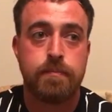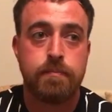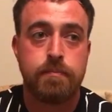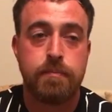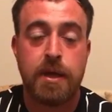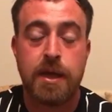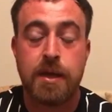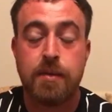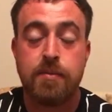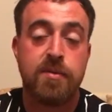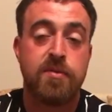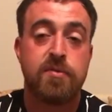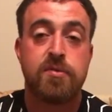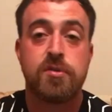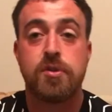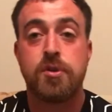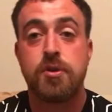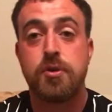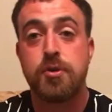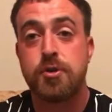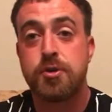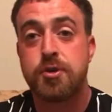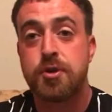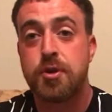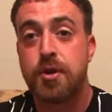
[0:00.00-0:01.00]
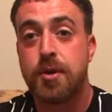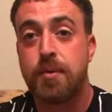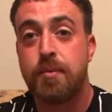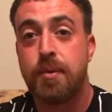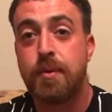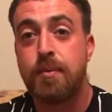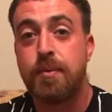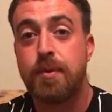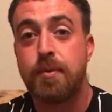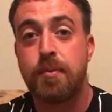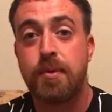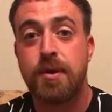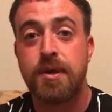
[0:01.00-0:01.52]
maybe if it's on the other side,
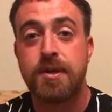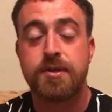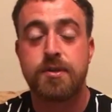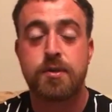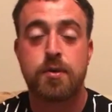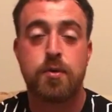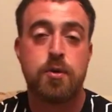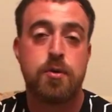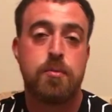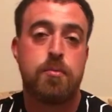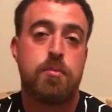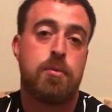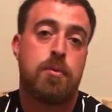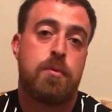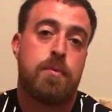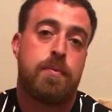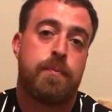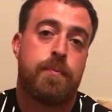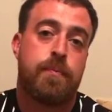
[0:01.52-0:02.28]
maybe he might have scored. But